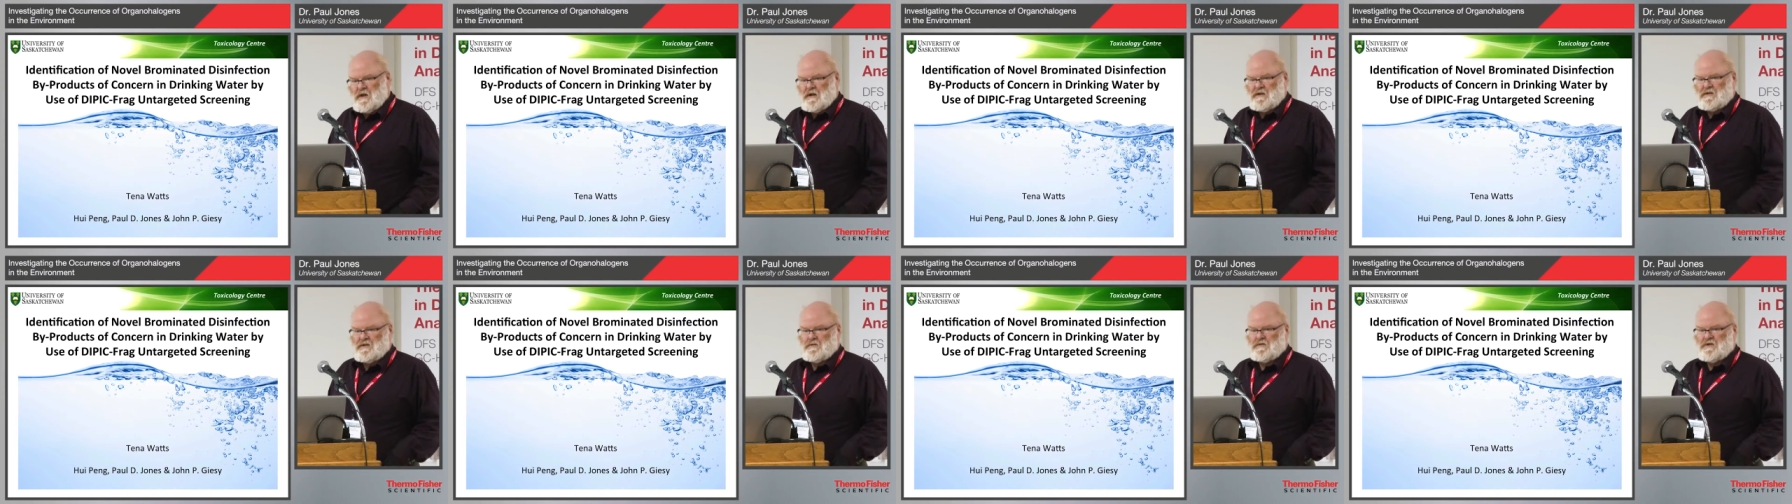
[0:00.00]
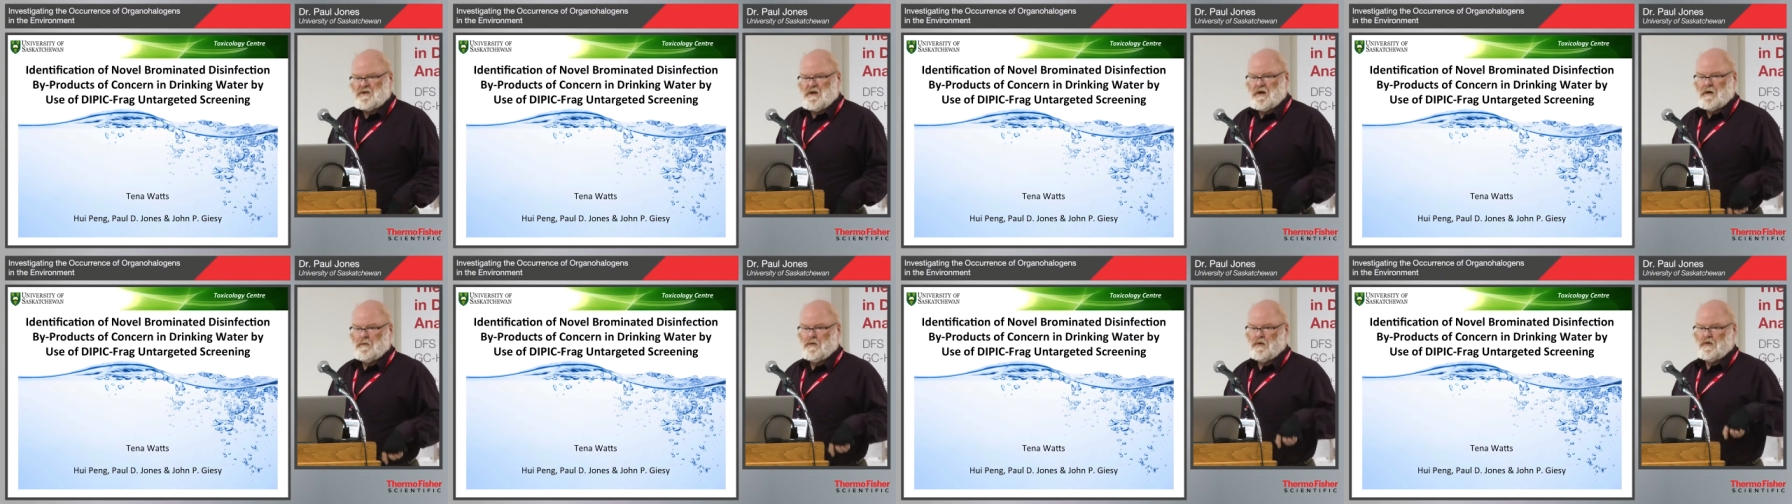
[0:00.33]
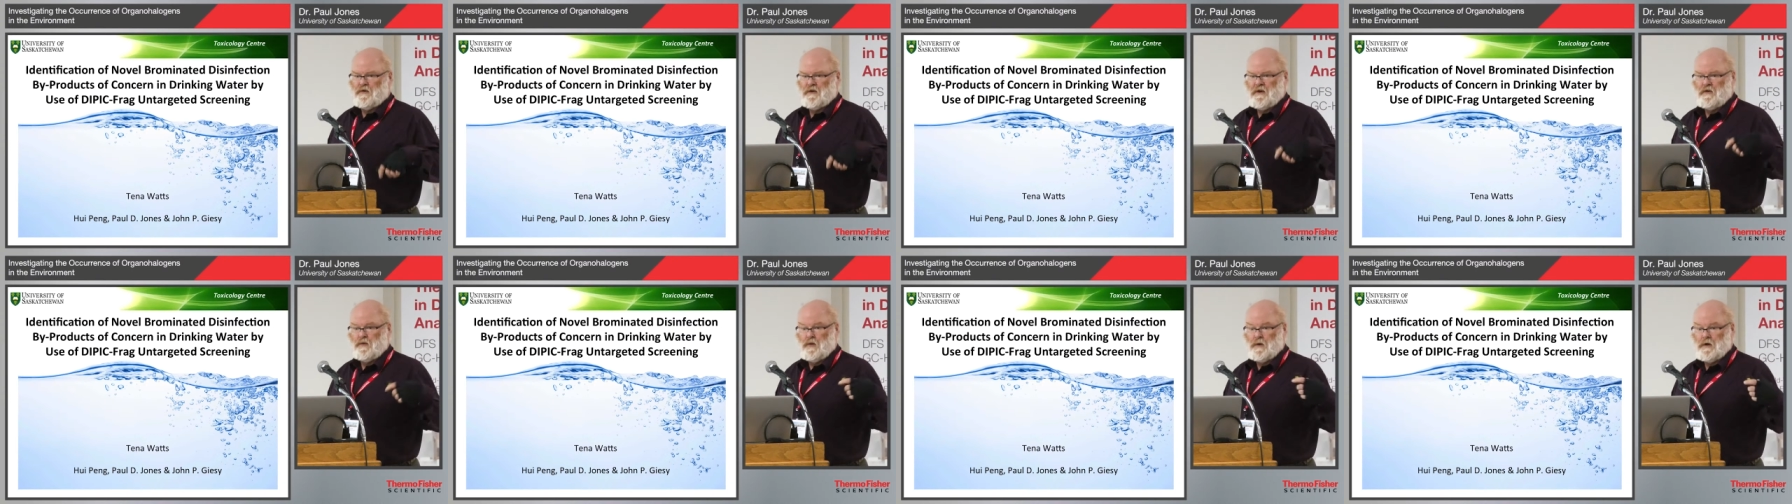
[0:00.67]
take some
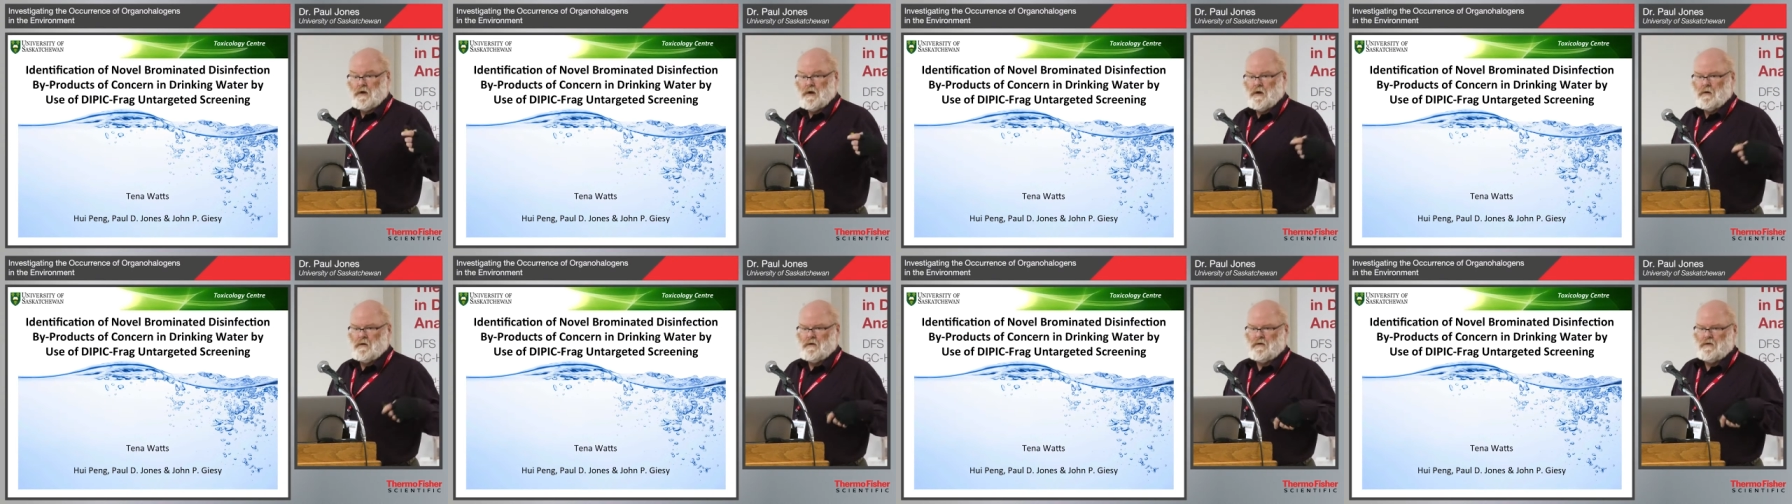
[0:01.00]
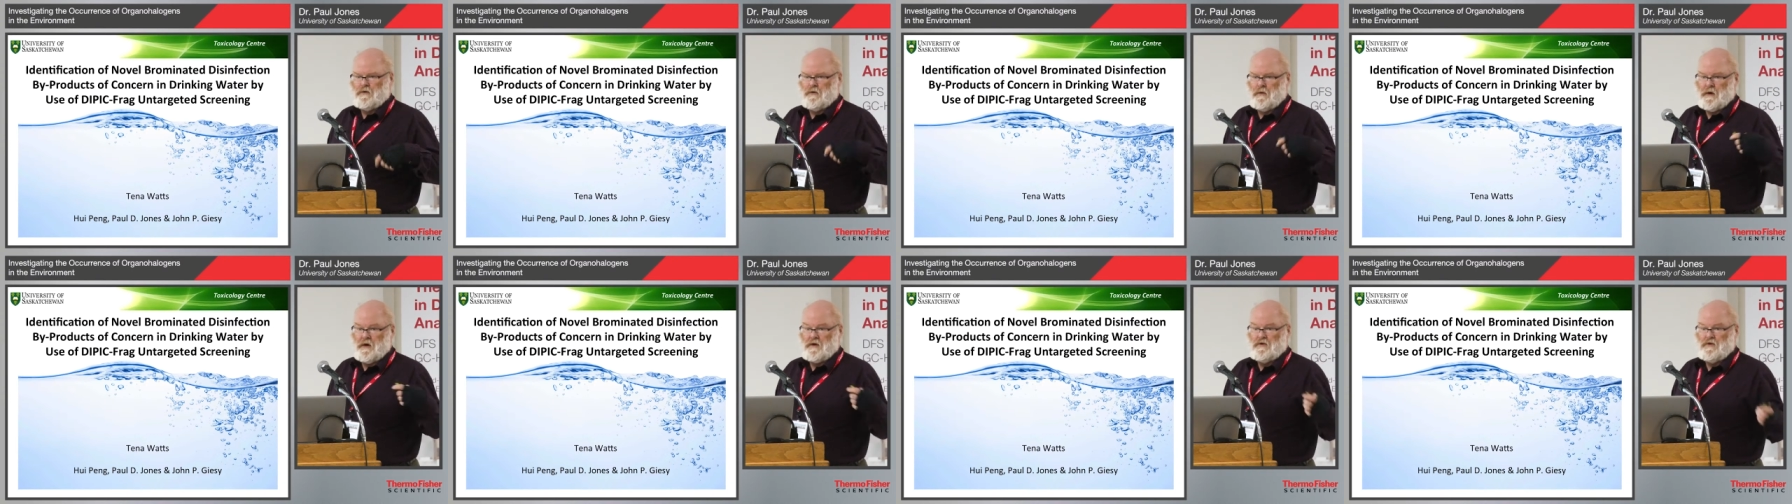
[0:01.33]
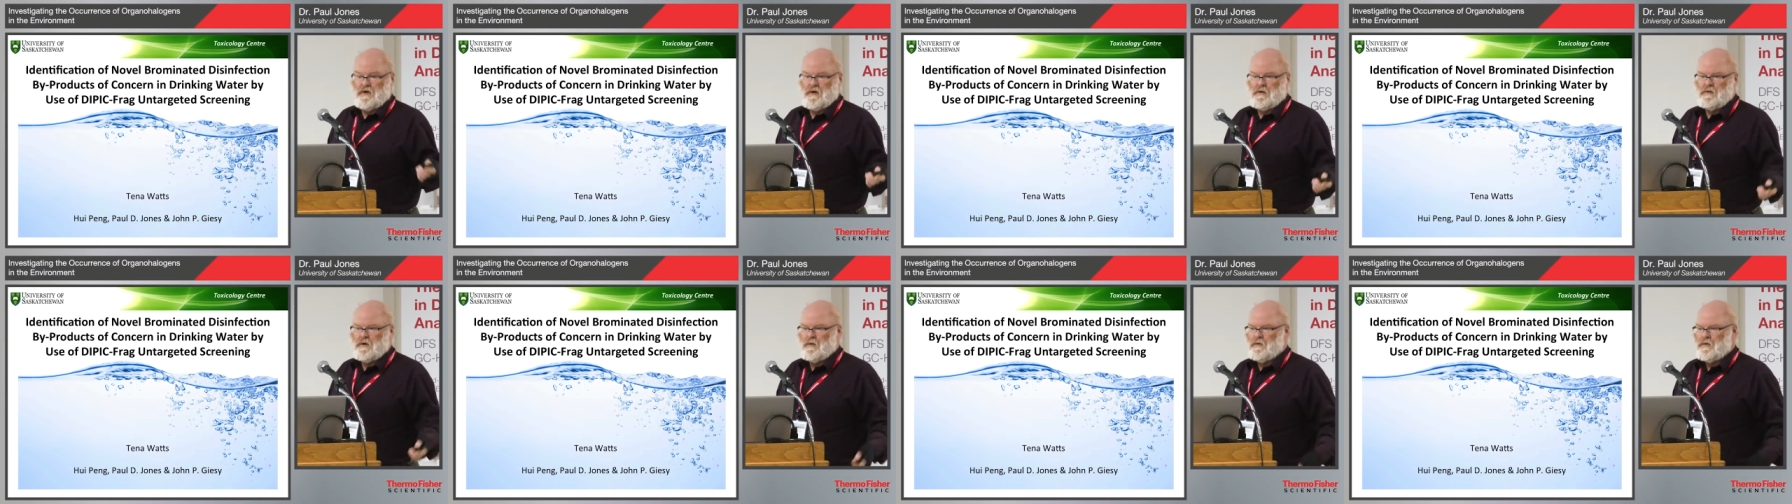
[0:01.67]
samples as we're going through our
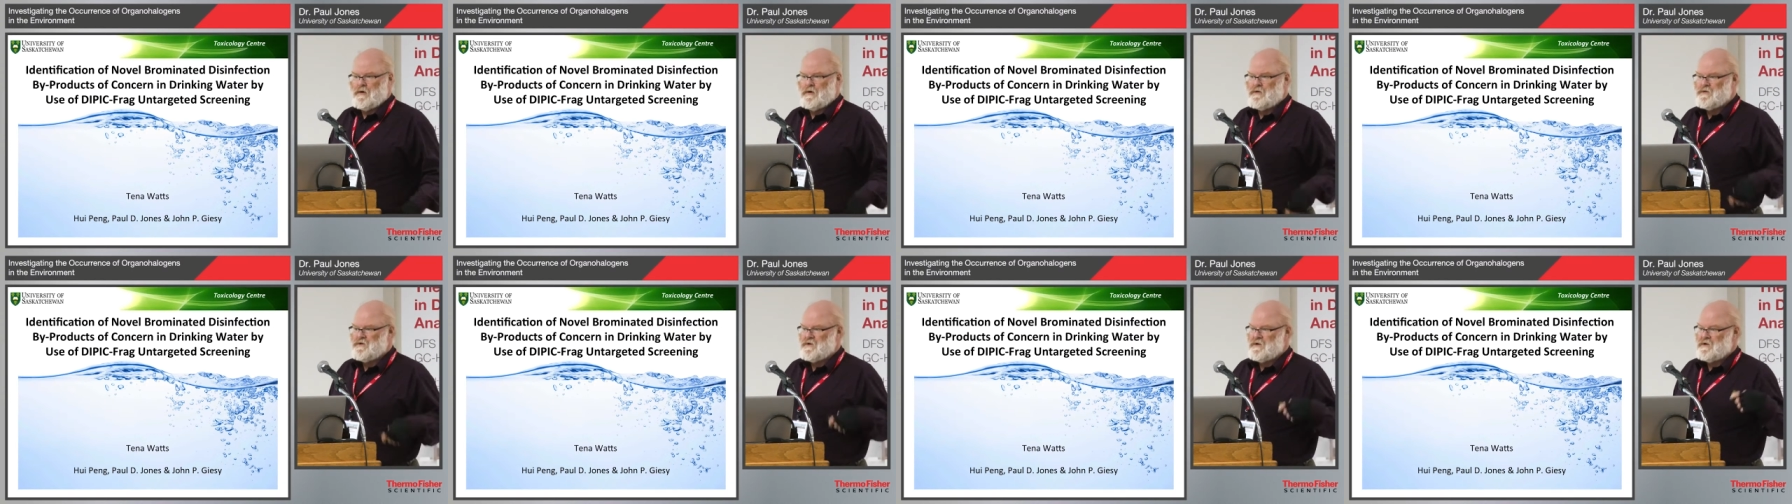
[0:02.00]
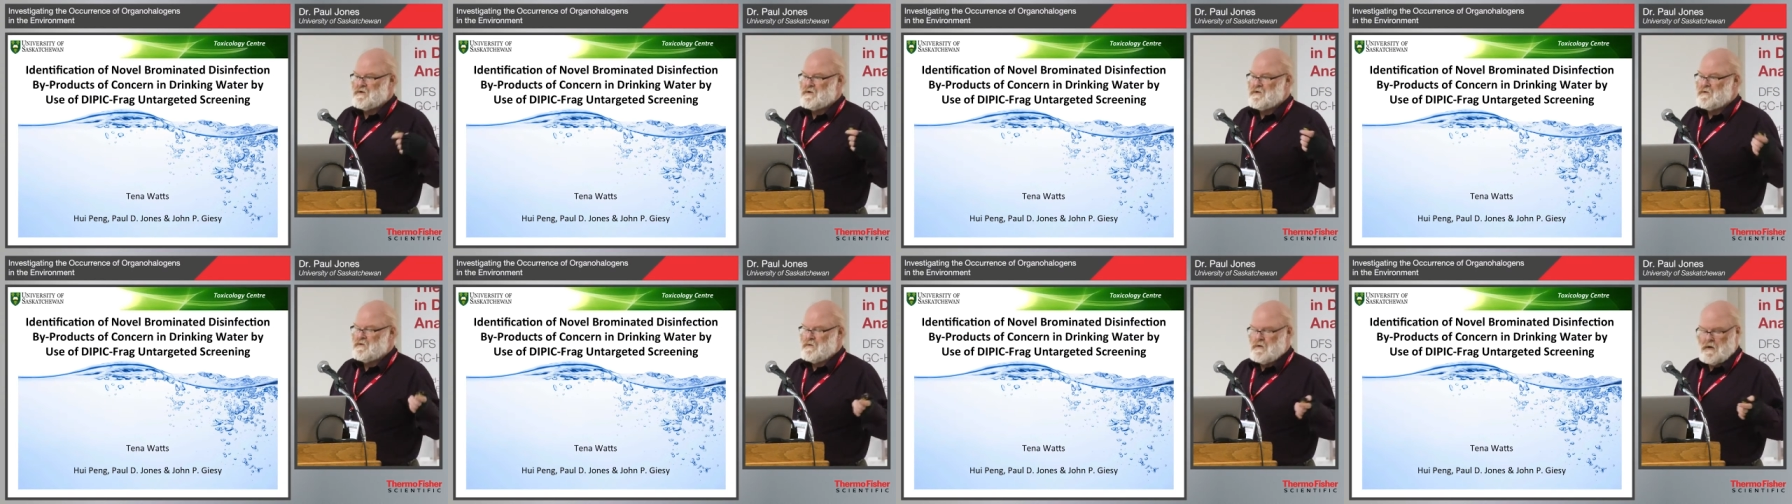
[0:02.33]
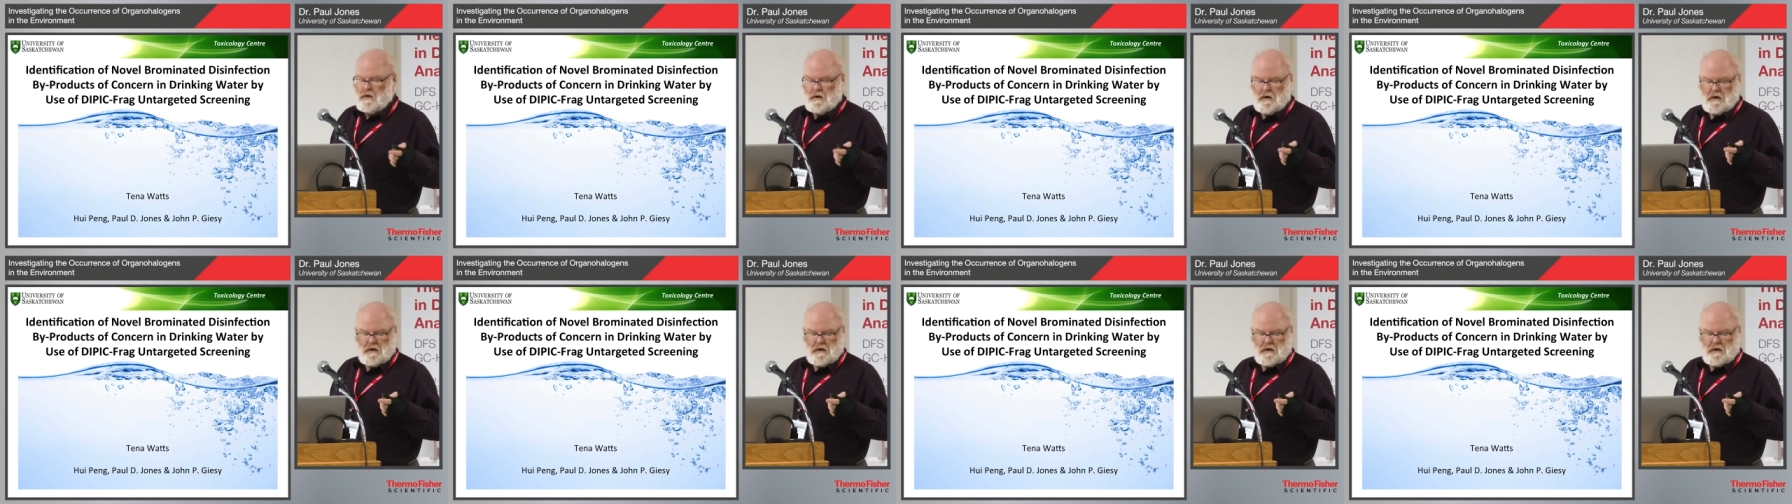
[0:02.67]
treatment process and